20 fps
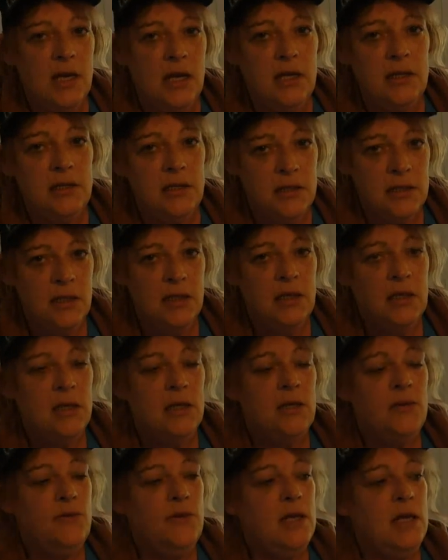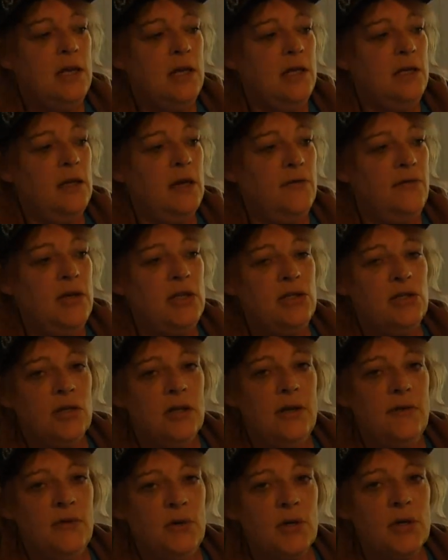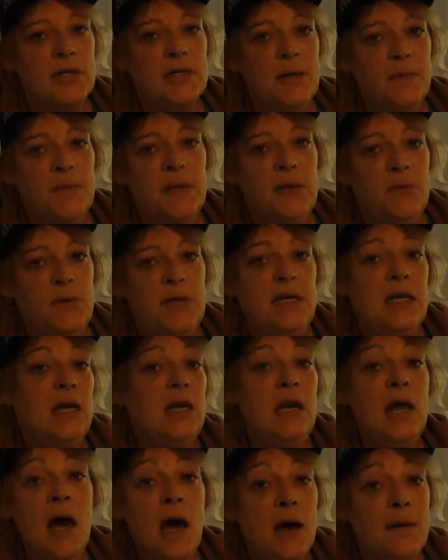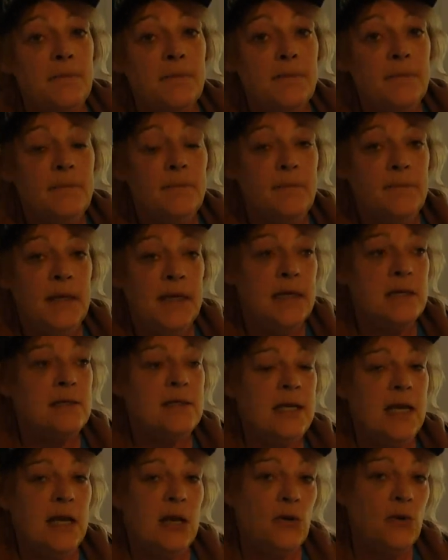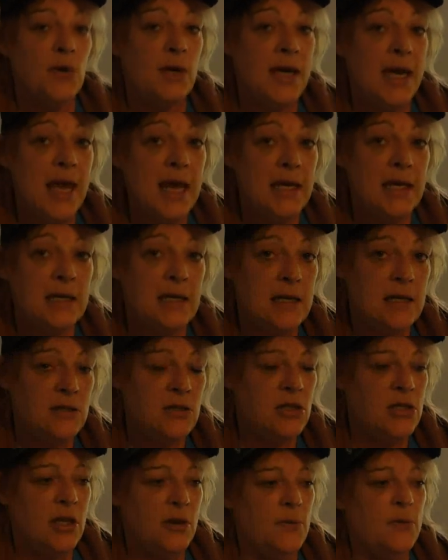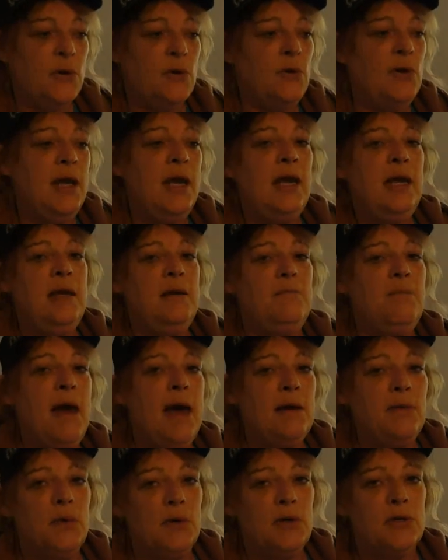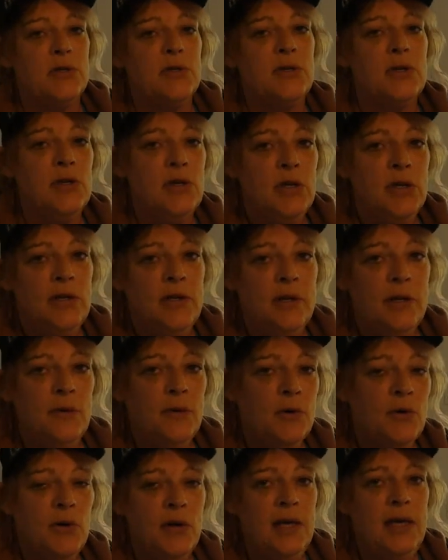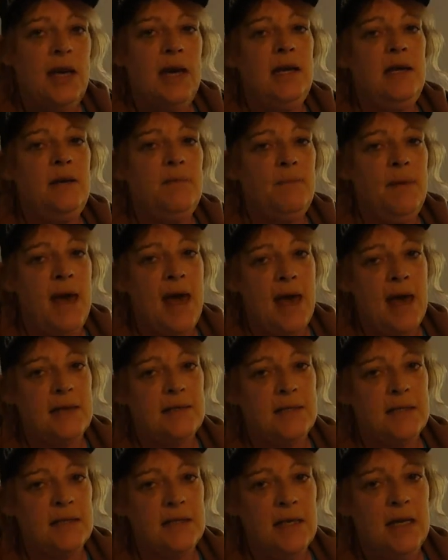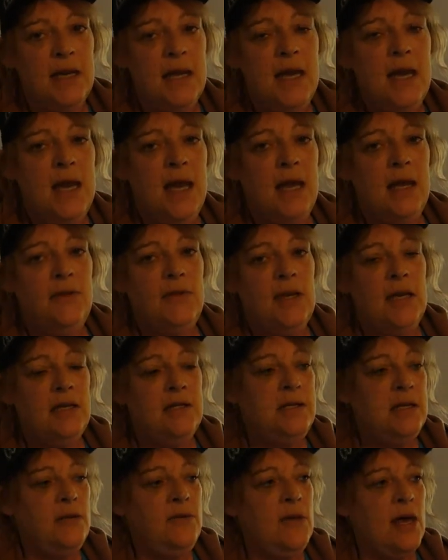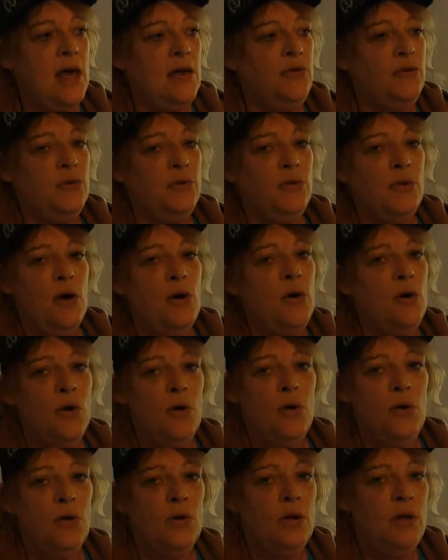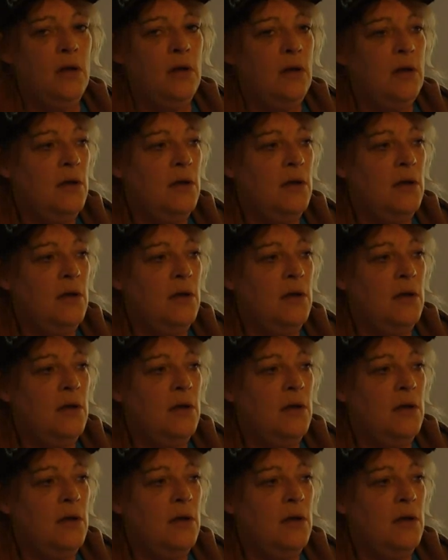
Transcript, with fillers: it, then eventually, of course, somebody would dig it up, because they created it. So they were creating backwards. They were creating past. And they did that through the whole